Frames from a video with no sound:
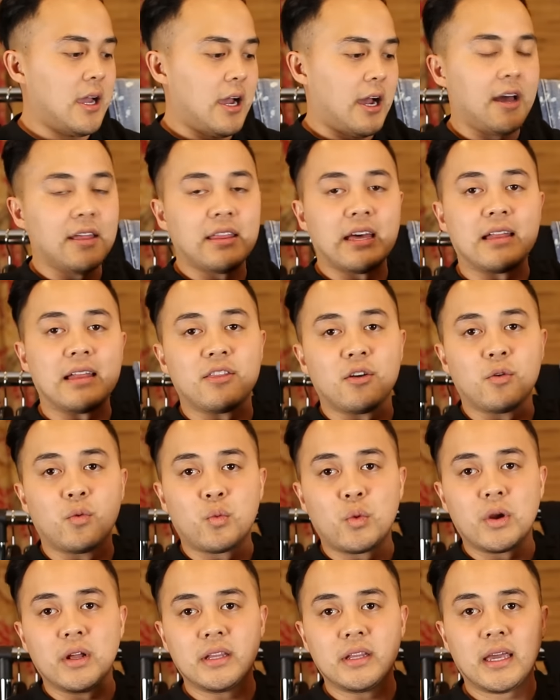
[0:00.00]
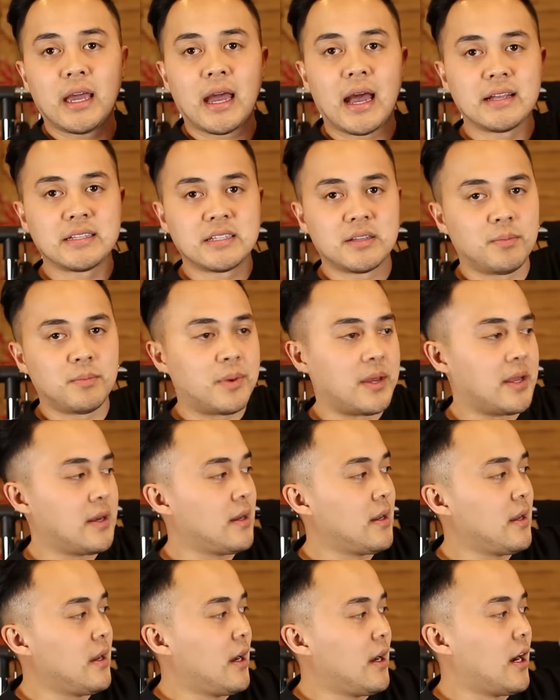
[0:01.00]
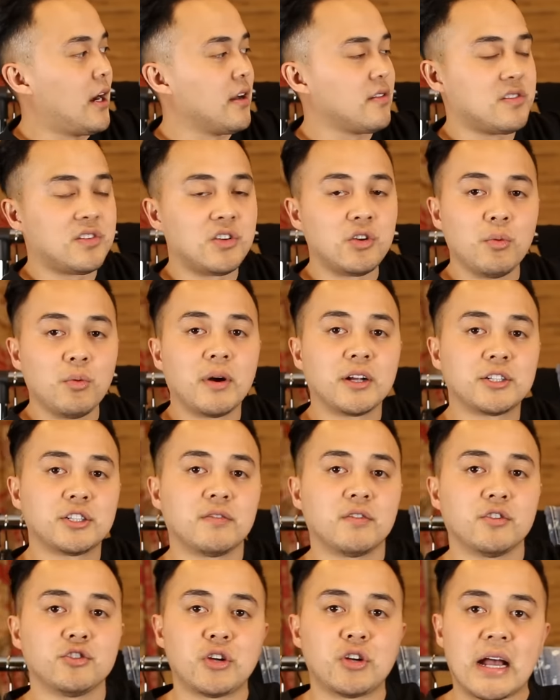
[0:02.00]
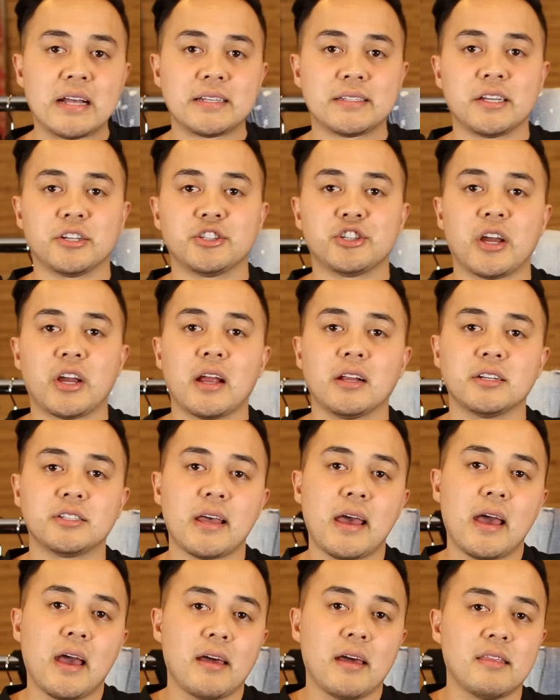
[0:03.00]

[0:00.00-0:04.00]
uh, that there really hasn't been uh, too much of a drastic change.